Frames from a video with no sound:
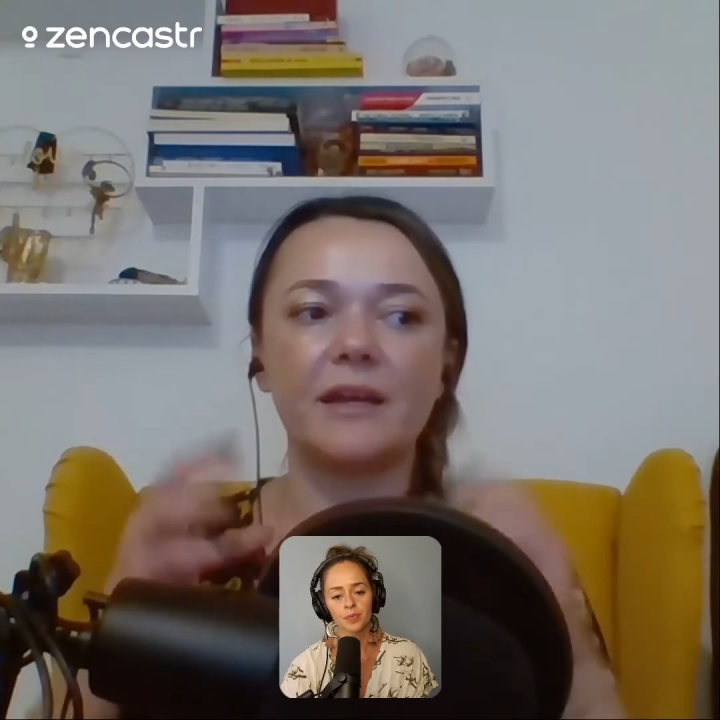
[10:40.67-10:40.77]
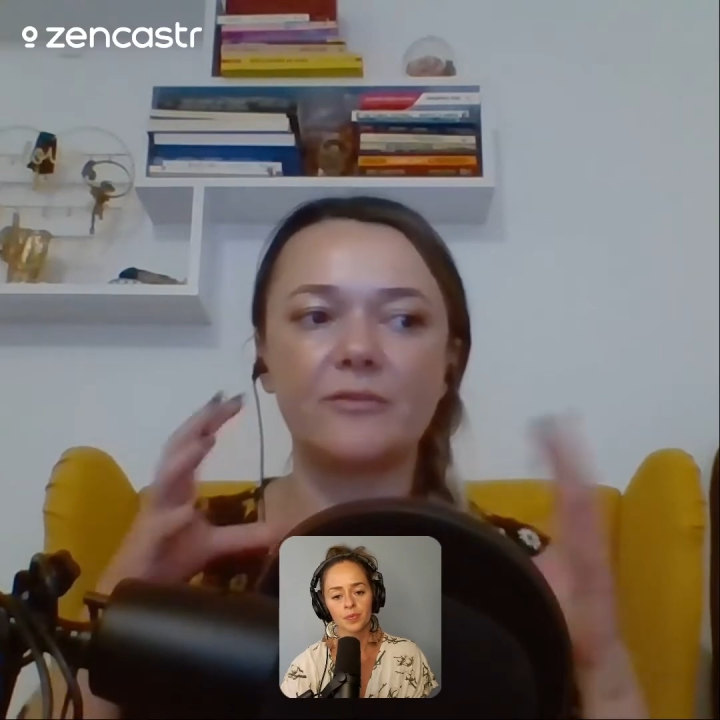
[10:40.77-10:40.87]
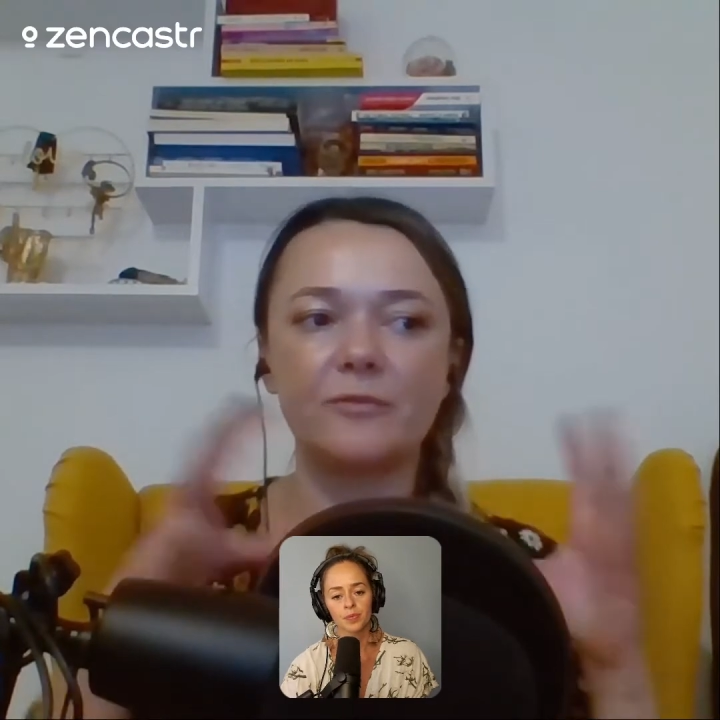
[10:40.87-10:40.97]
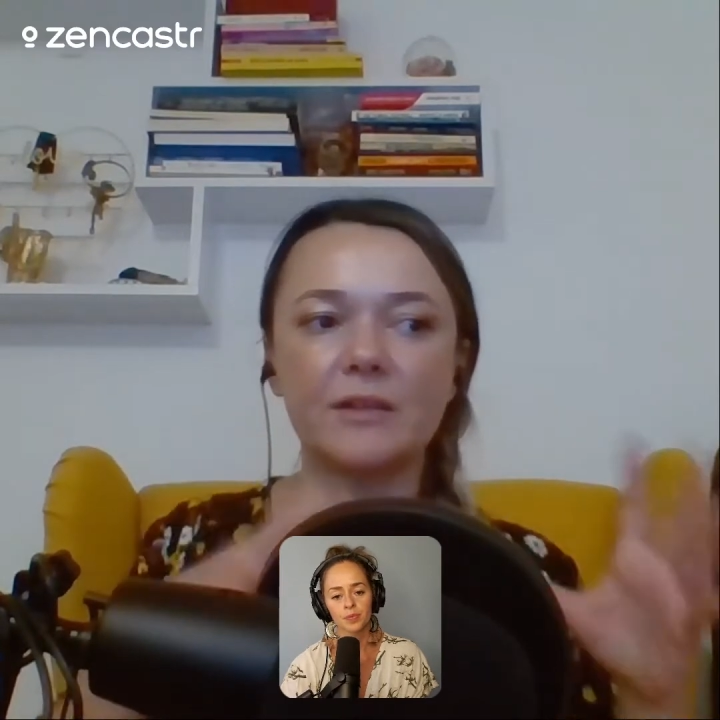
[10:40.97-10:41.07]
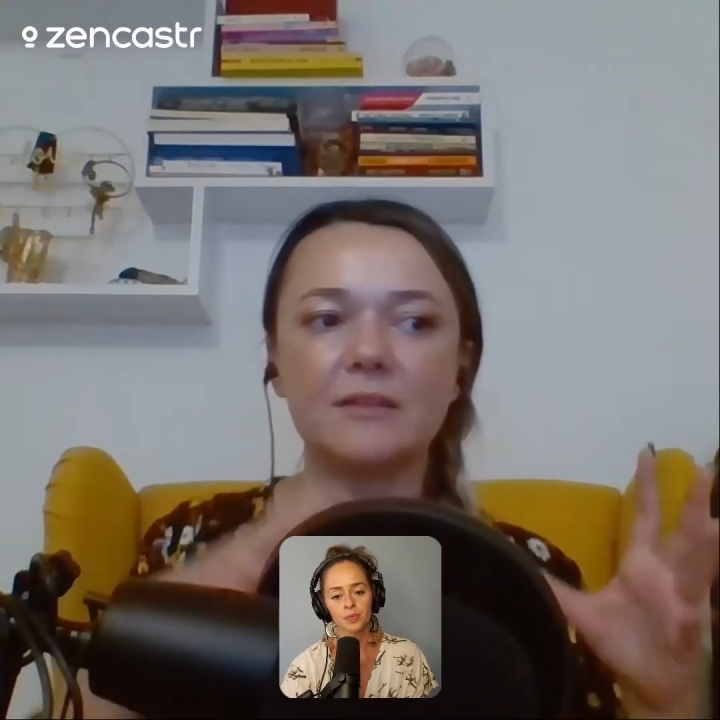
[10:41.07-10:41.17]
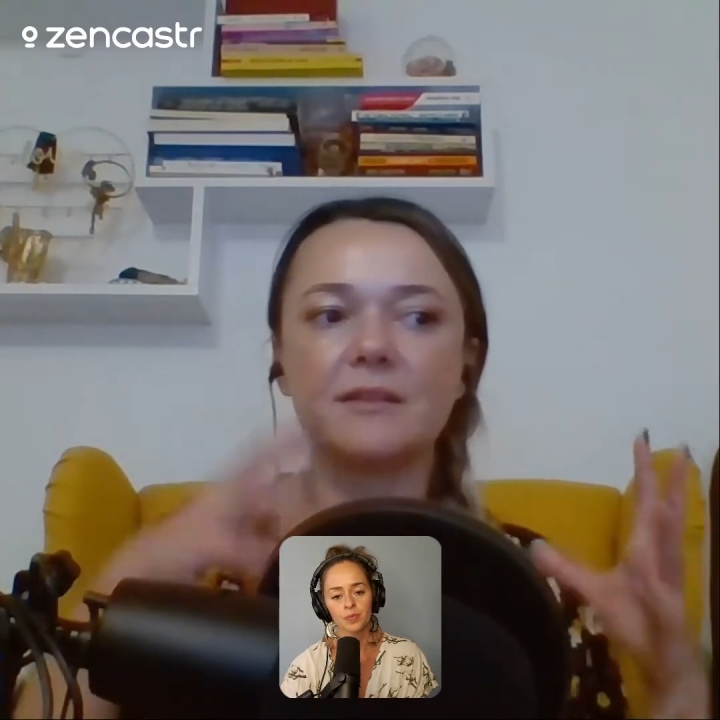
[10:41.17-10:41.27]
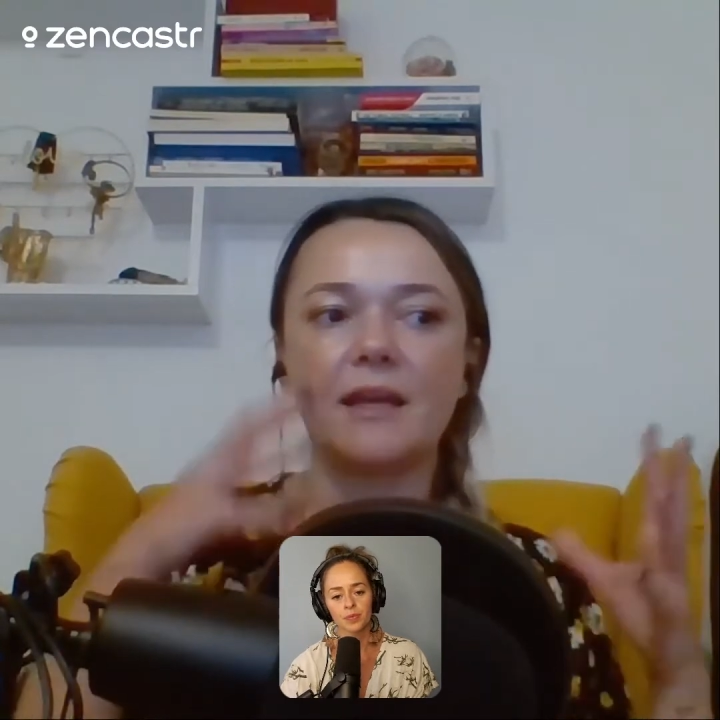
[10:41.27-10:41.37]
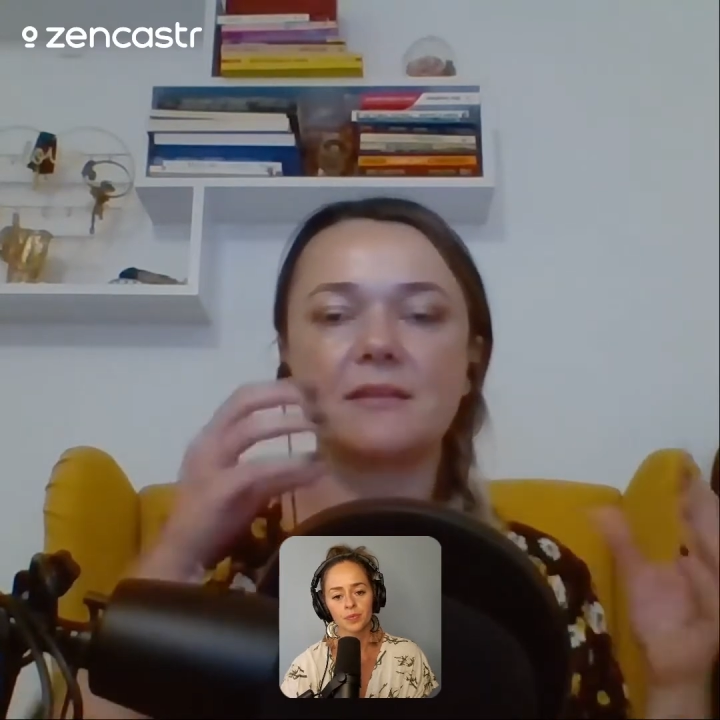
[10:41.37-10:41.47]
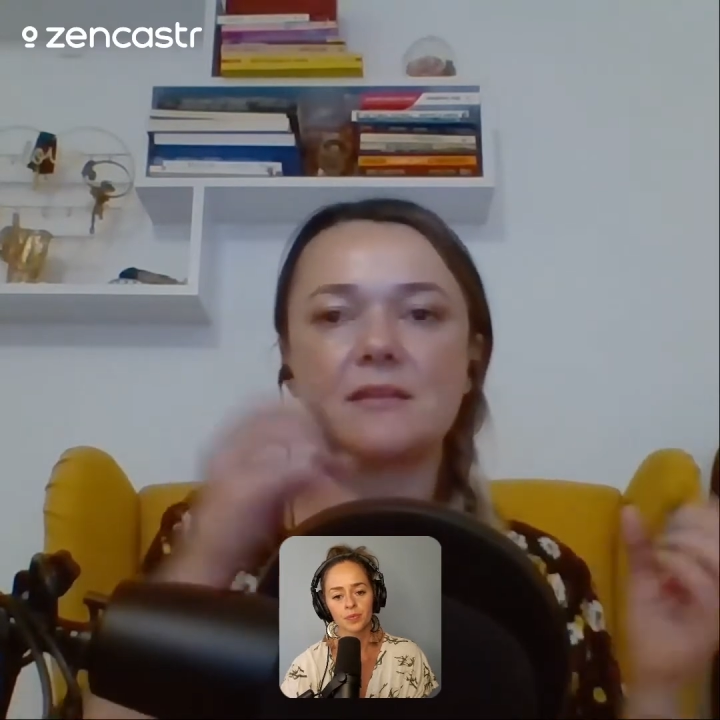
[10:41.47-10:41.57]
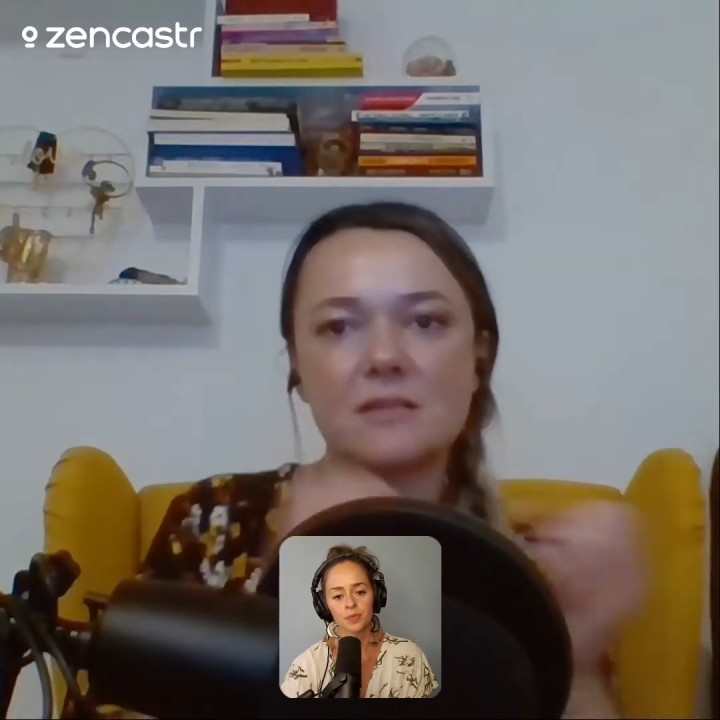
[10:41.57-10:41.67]
I feel
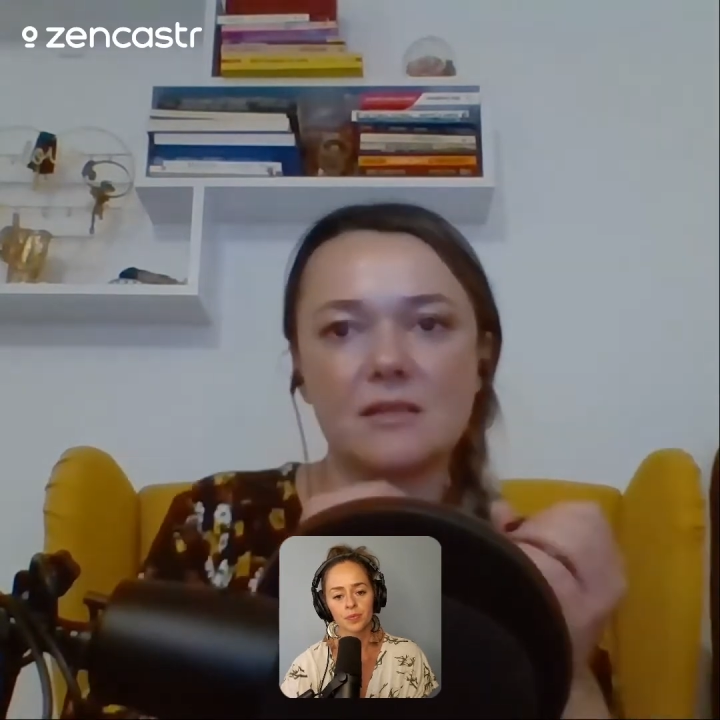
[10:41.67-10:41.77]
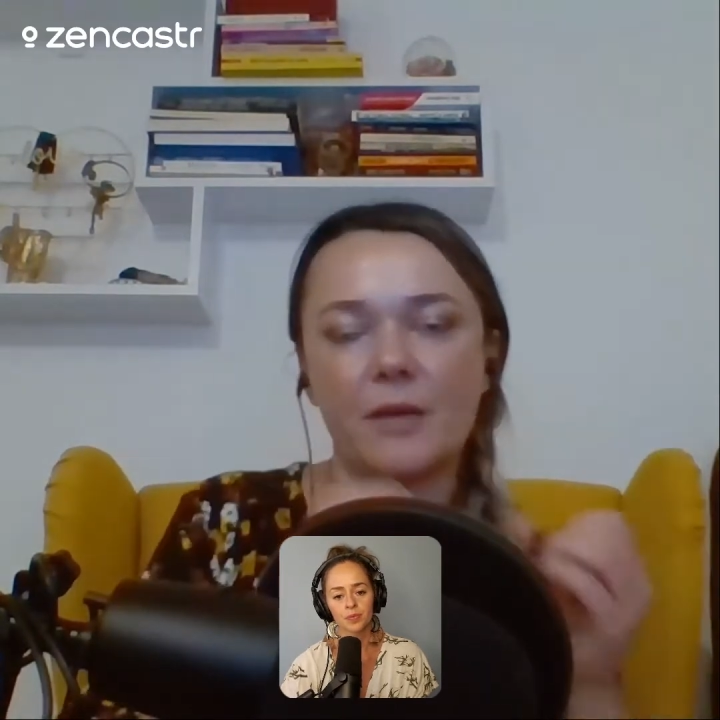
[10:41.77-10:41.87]
that it's